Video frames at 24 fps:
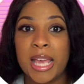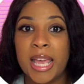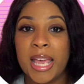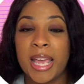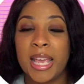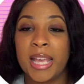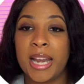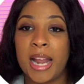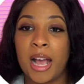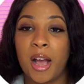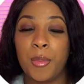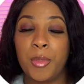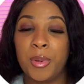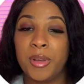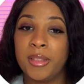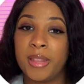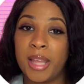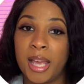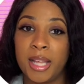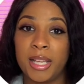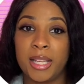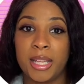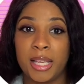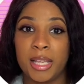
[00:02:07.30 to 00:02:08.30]
and I'll put
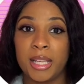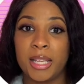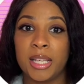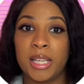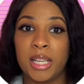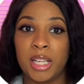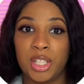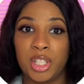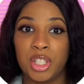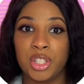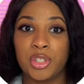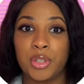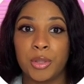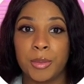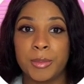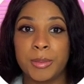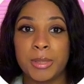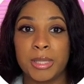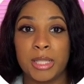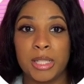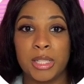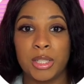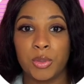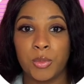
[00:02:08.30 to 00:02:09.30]
that link in the
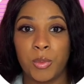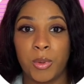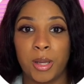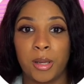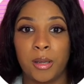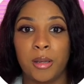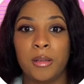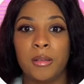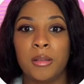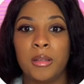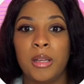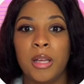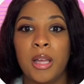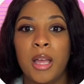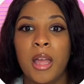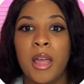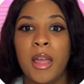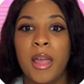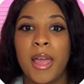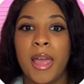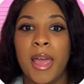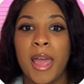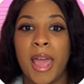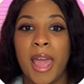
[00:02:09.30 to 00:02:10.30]
description as well.
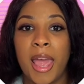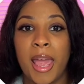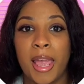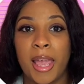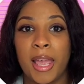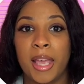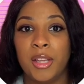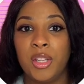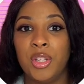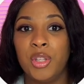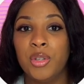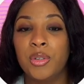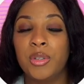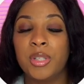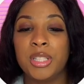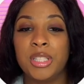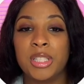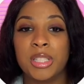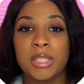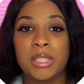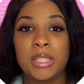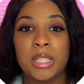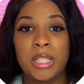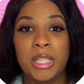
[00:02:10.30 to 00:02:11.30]
And you can
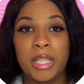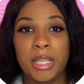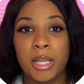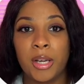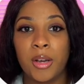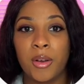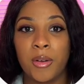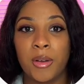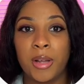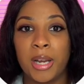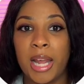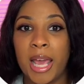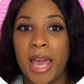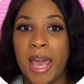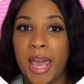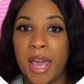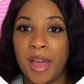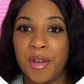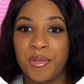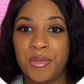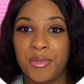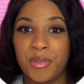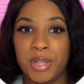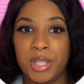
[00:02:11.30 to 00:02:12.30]
just click on
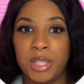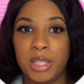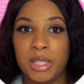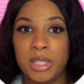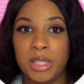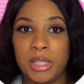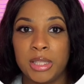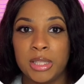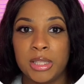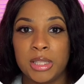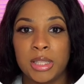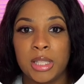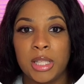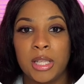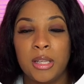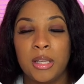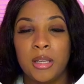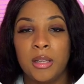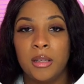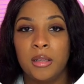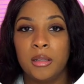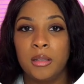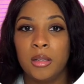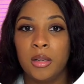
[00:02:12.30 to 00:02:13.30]
Add Freeze,
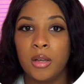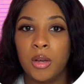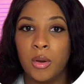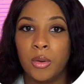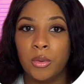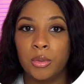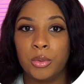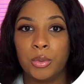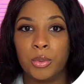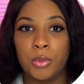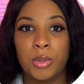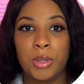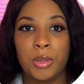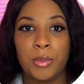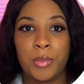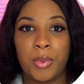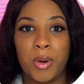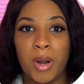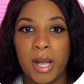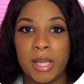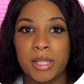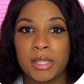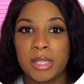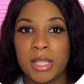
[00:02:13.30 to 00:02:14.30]
go through the
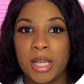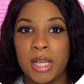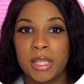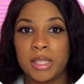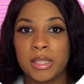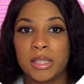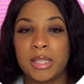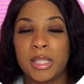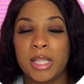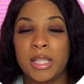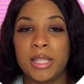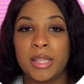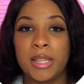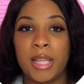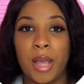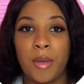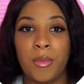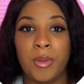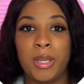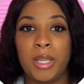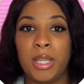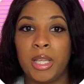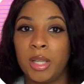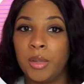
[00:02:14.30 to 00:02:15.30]
process that
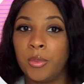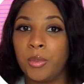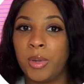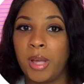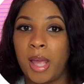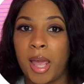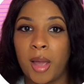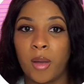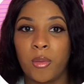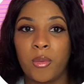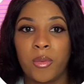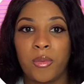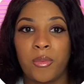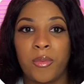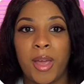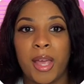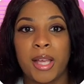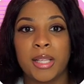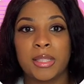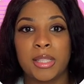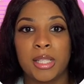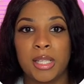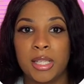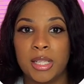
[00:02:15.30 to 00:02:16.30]
we did with
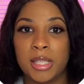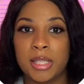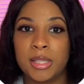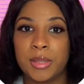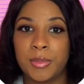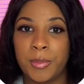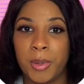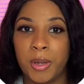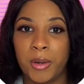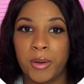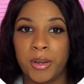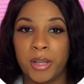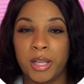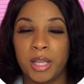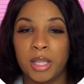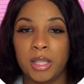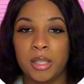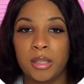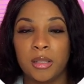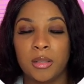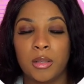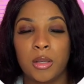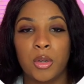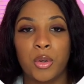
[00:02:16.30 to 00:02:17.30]
Equifax and
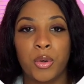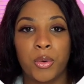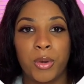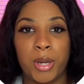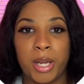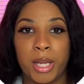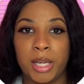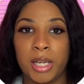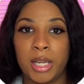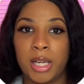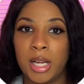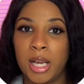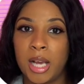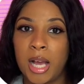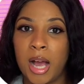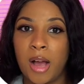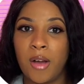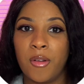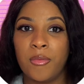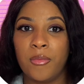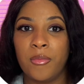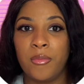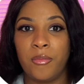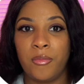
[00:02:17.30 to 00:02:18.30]
Experian, create an
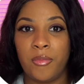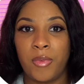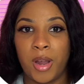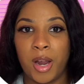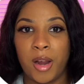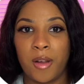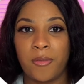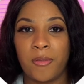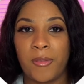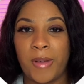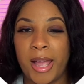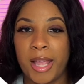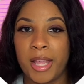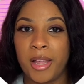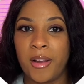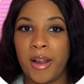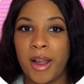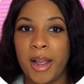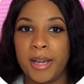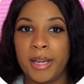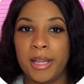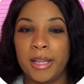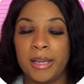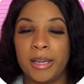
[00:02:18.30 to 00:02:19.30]
account, verify your
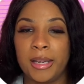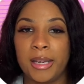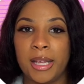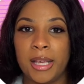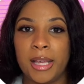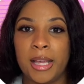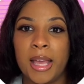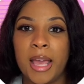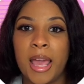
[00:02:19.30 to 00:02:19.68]
identity.